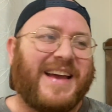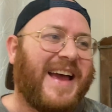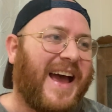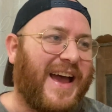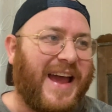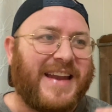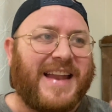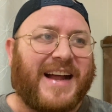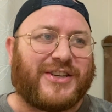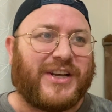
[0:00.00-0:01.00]
and
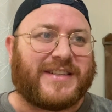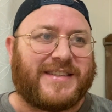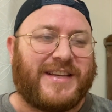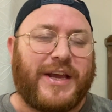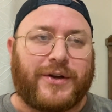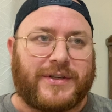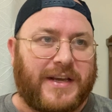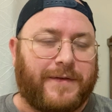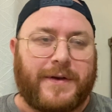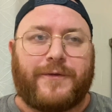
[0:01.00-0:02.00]
not just years,
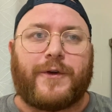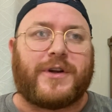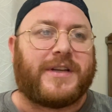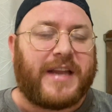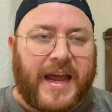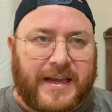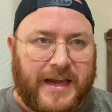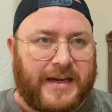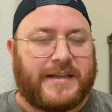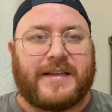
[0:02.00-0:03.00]
even for
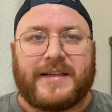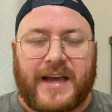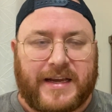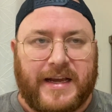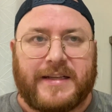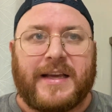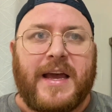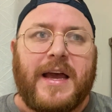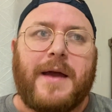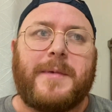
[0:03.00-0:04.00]
decades and decades.
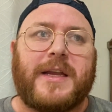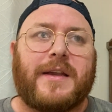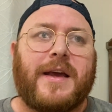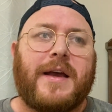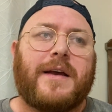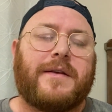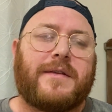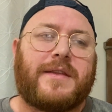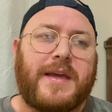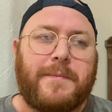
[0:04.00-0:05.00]
I mean,
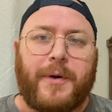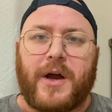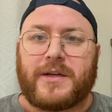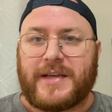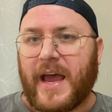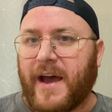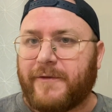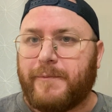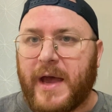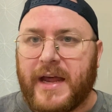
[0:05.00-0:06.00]
theme parks
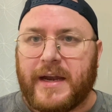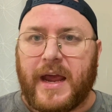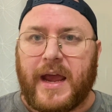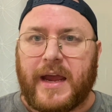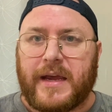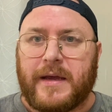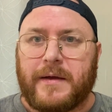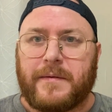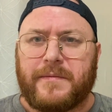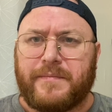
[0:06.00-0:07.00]
have been a
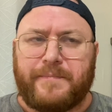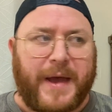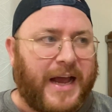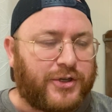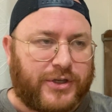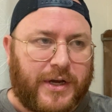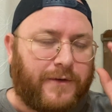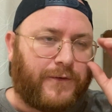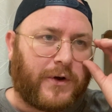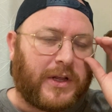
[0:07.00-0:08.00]

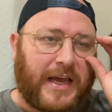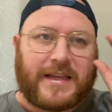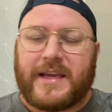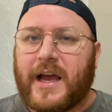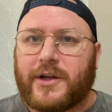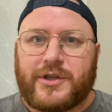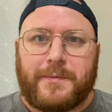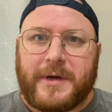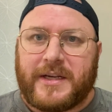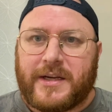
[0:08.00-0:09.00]
bastion for like the
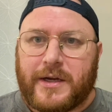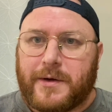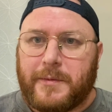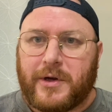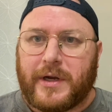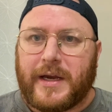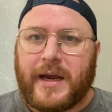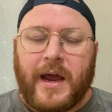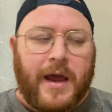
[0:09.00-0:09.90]
LGBT community